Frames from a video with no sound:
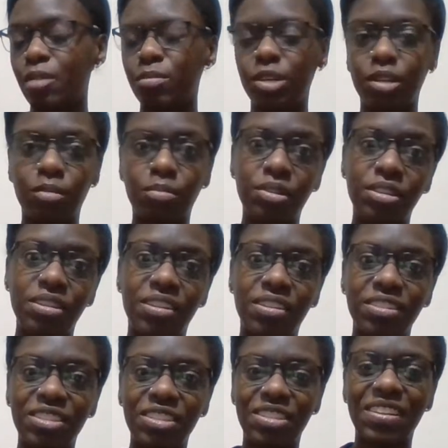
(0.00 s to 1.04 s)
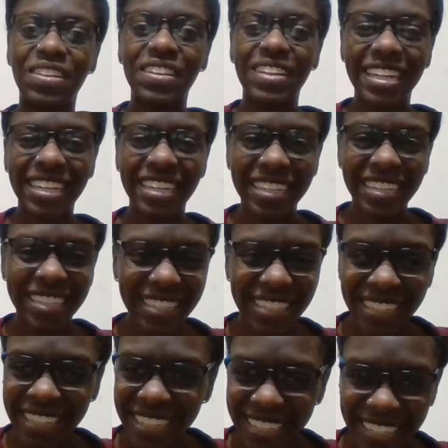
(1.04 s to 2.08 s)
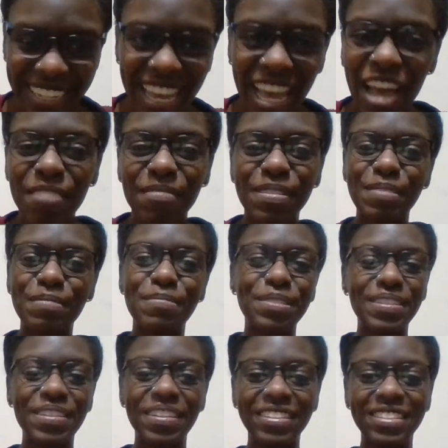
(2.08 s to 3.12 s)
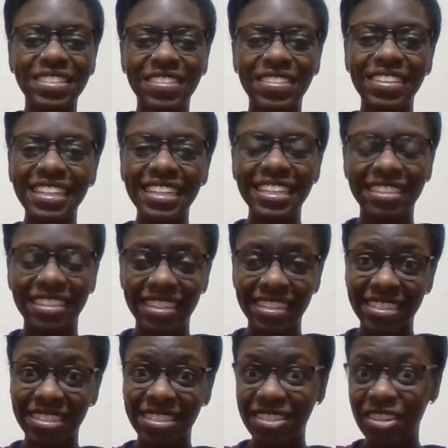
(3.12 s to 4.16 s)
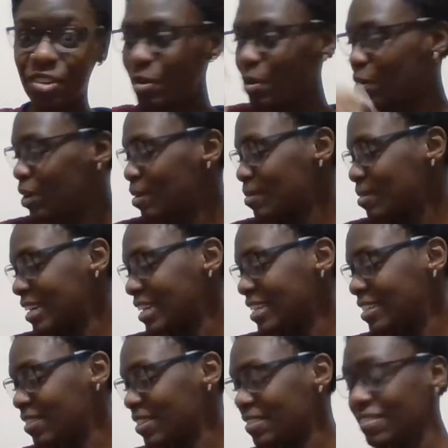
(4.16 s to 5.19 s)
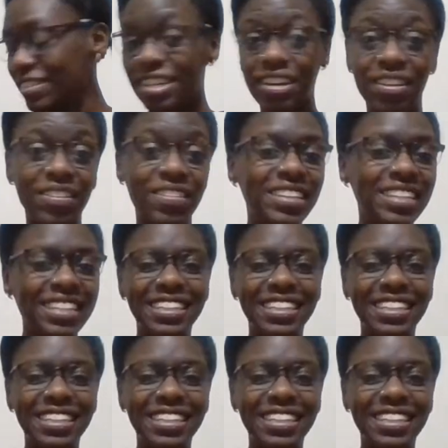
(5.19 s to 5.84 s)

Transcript: gonna put it on the screen. I'm gonna put it on the screen. That's so horrible, I don't even know.